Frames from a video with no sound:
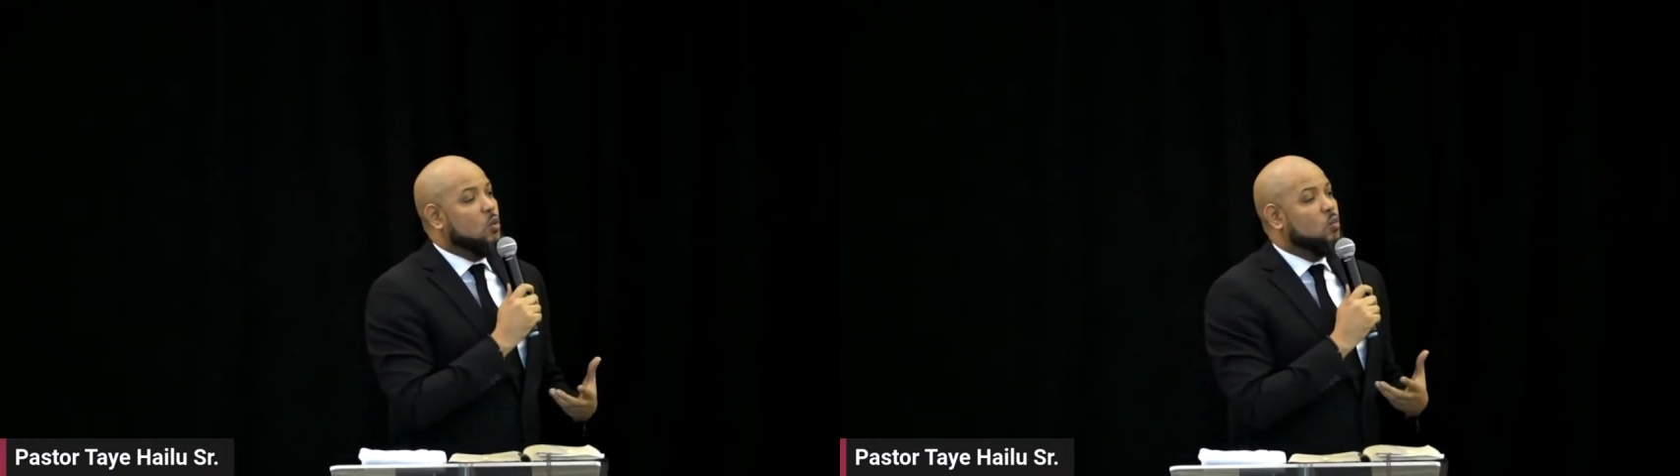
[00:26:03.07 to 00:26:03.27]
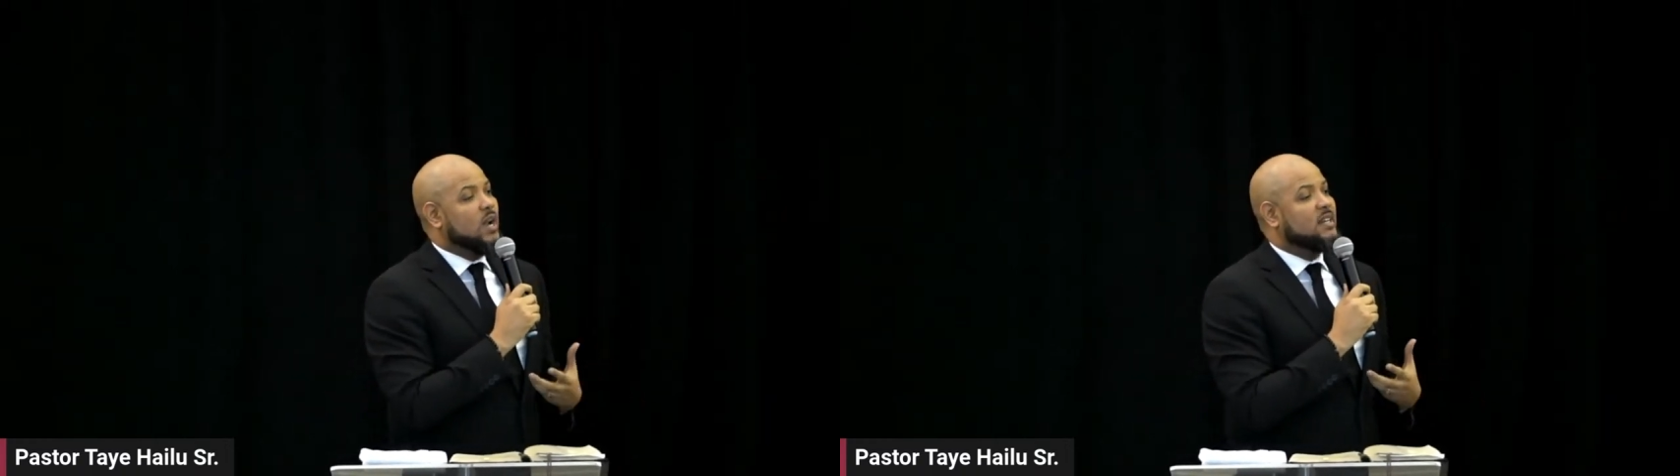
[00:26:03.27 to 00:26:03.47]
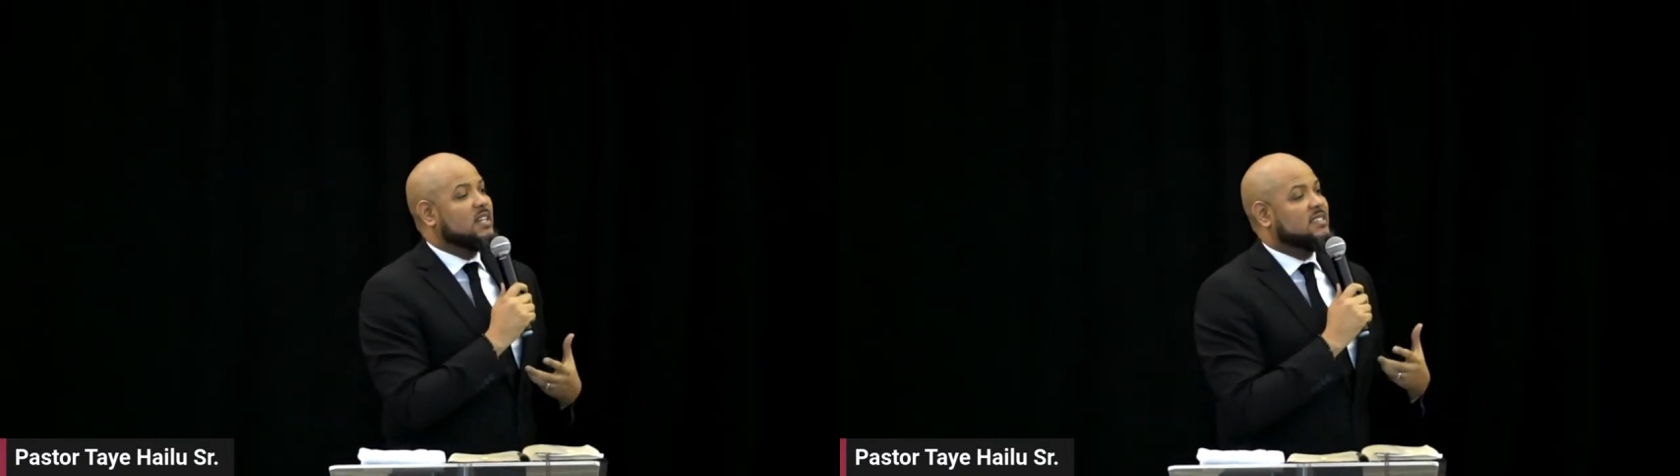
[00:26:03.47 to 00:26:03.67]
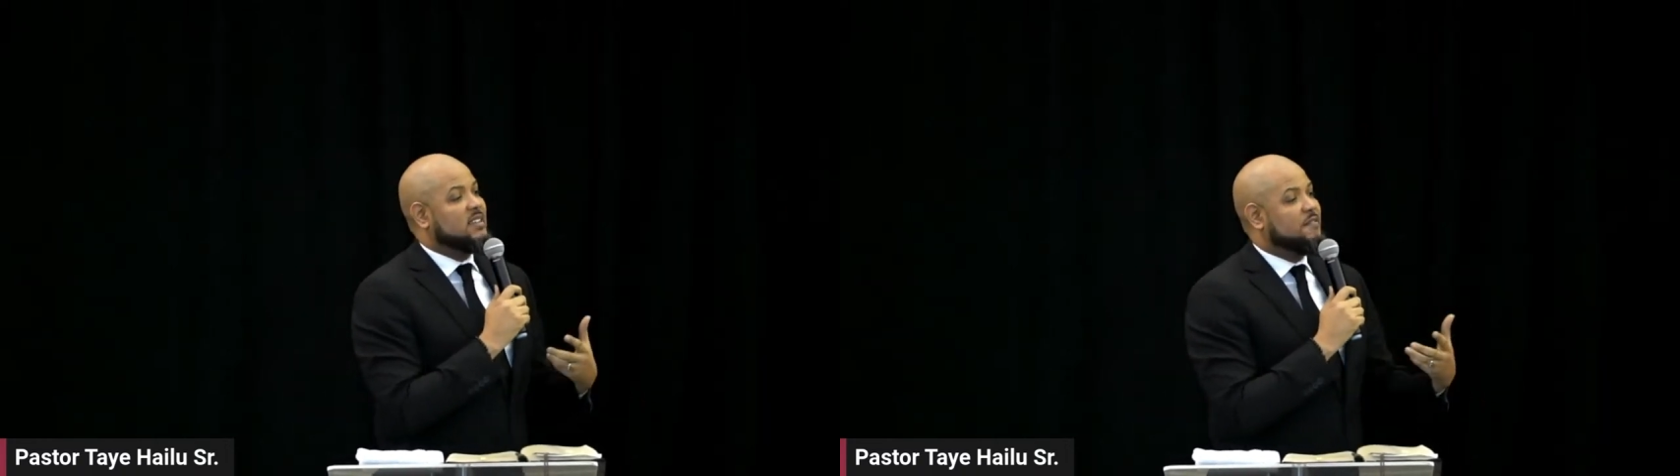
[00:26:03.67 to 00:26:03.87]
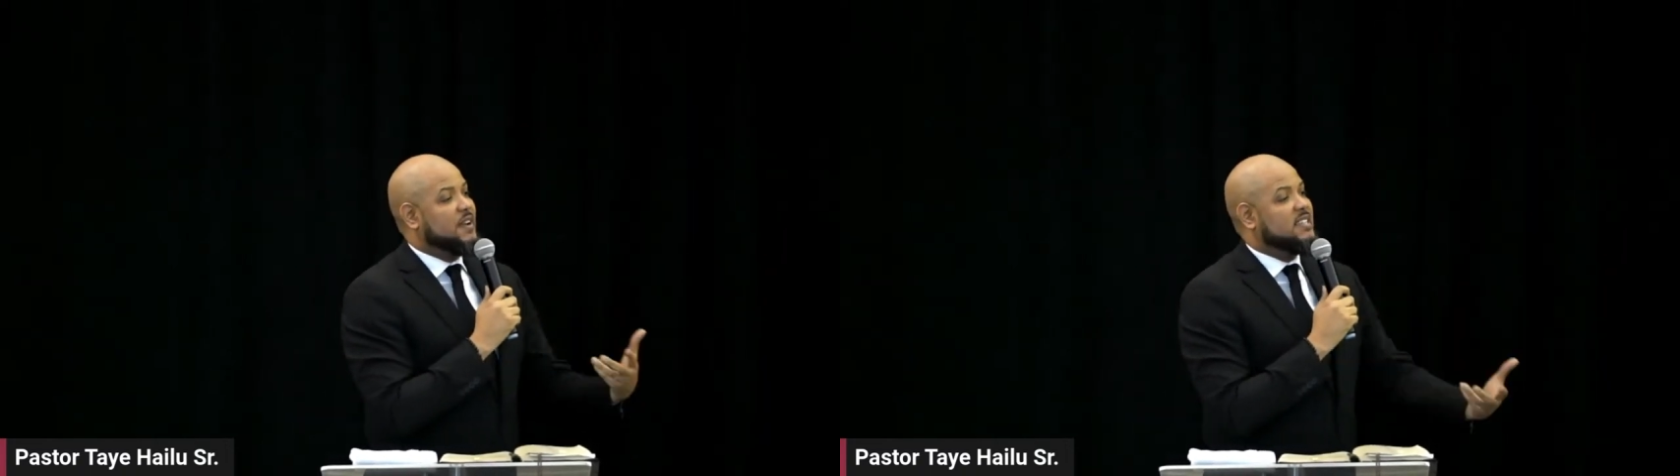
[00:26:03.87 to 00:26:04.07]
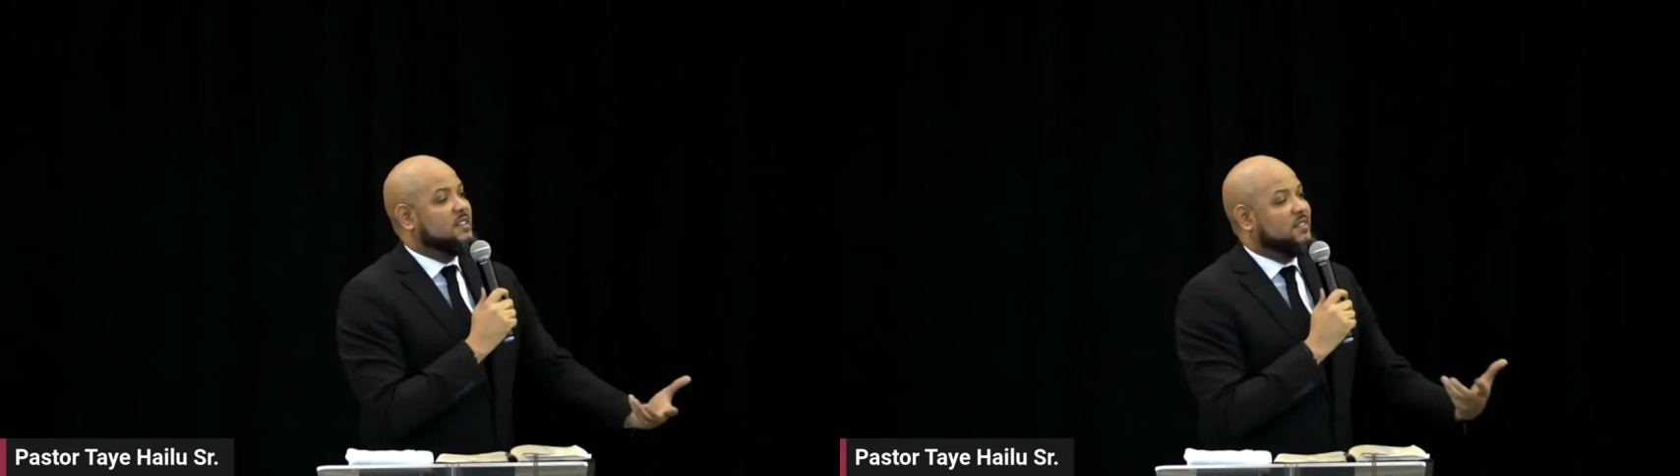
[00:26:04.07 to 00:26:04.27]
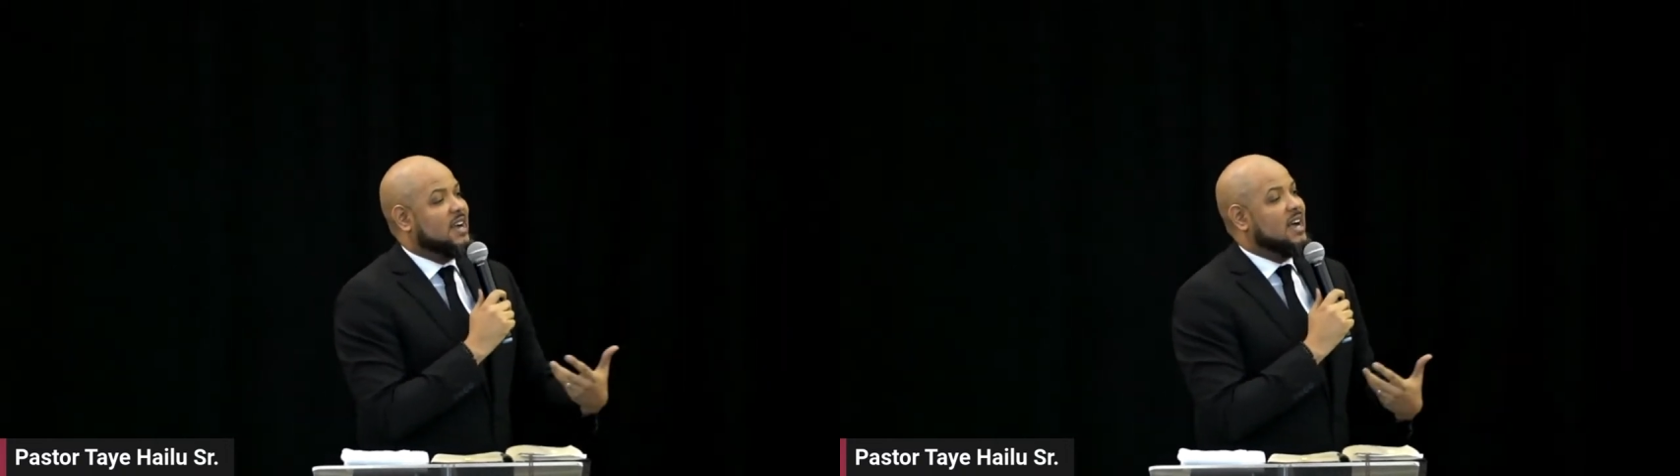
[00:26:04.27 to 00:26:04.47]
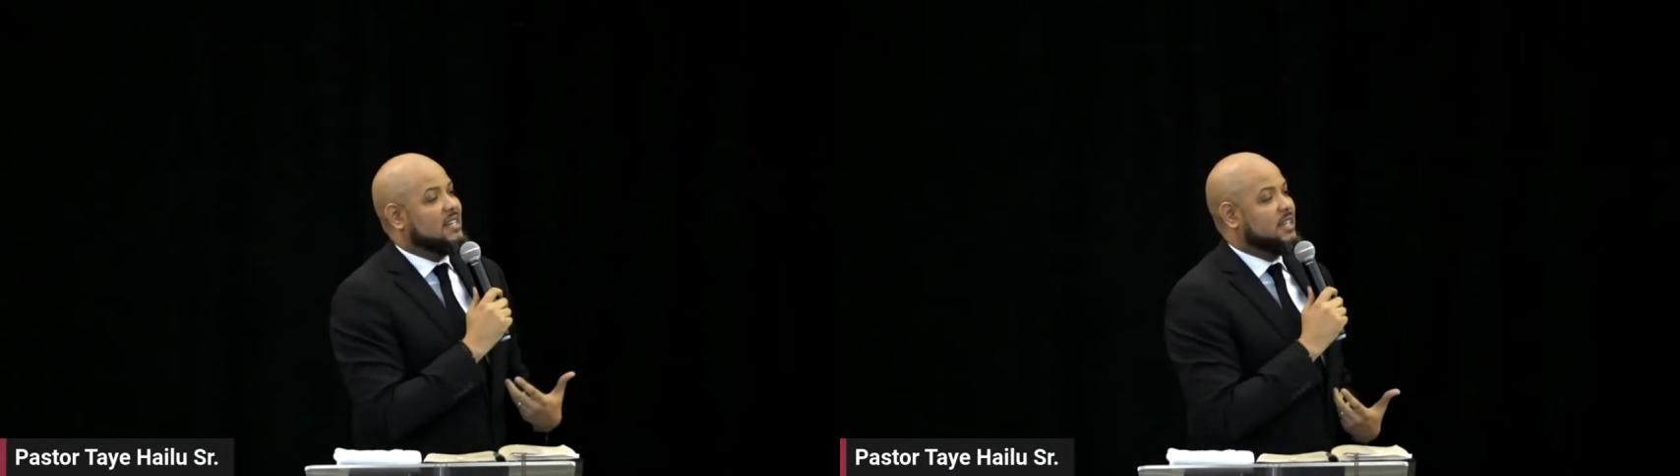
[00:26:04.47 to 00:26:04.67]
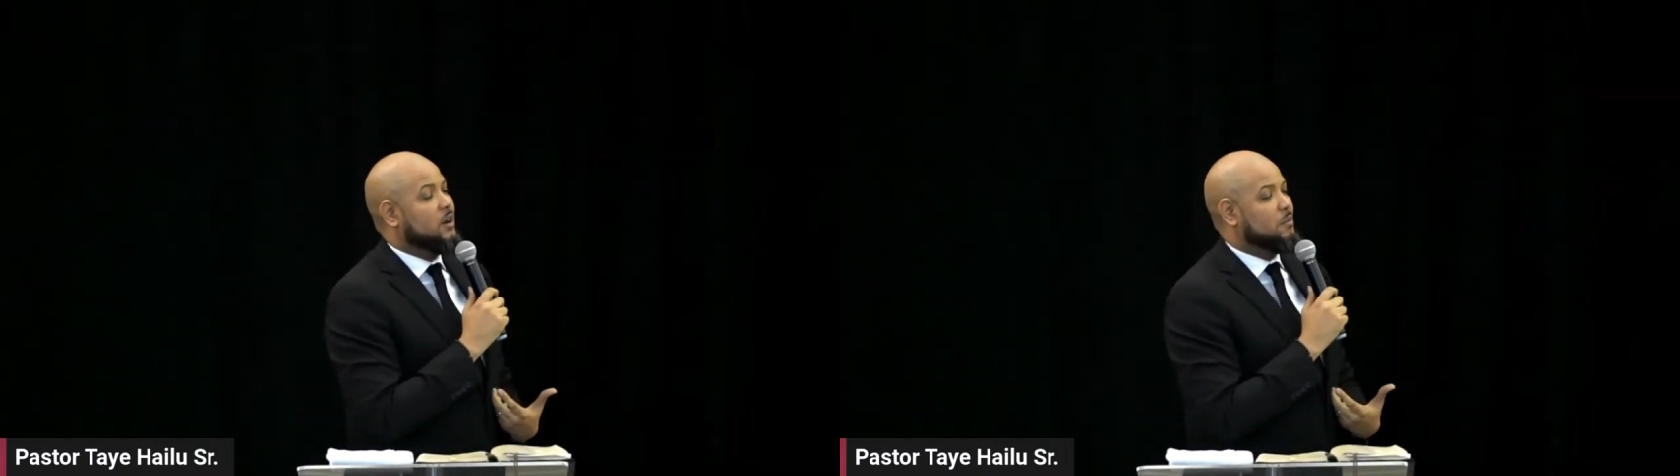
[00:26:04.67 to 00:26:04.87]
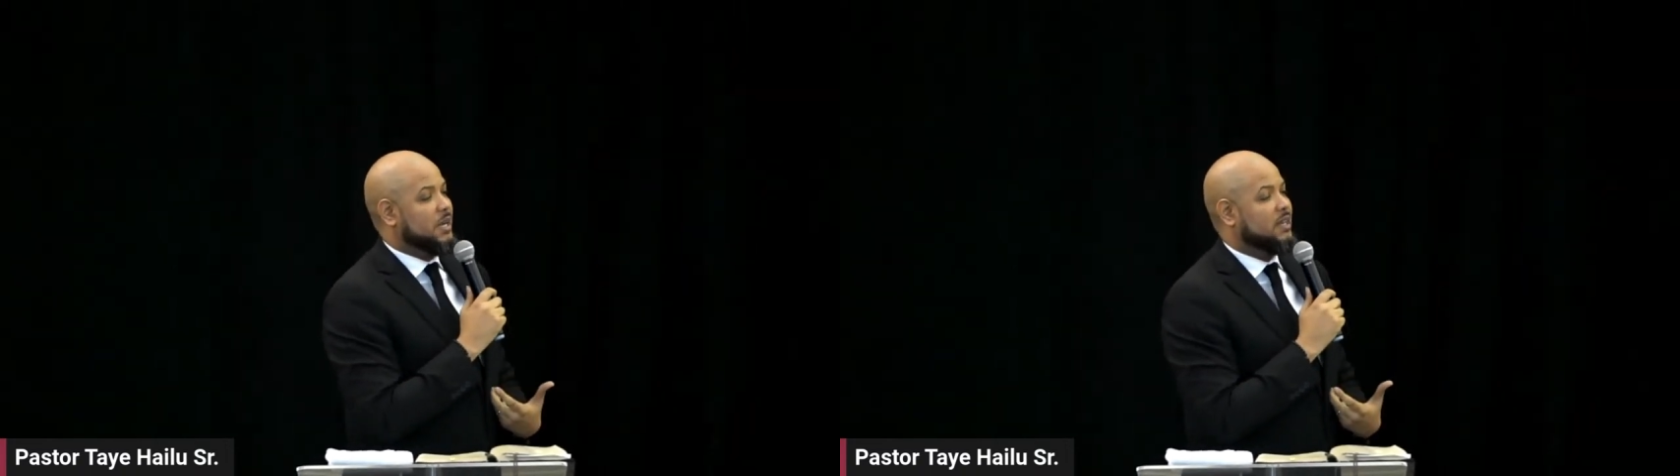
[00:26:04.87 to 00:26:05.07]
what does the face of God
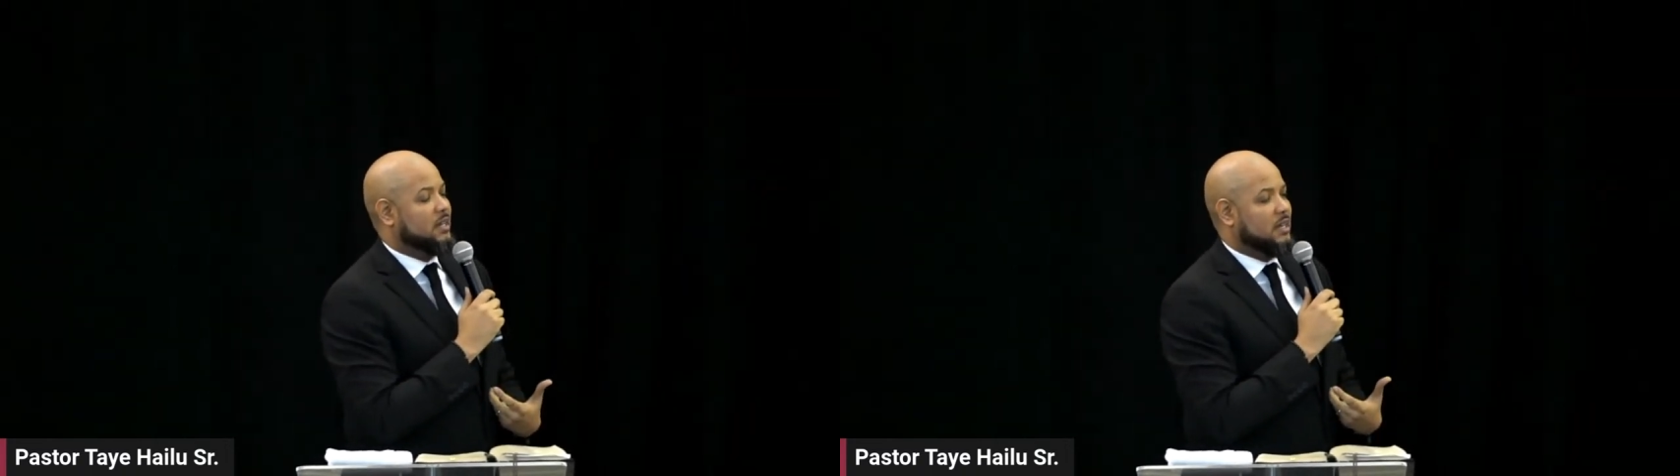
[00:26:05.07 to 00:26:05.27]
tell me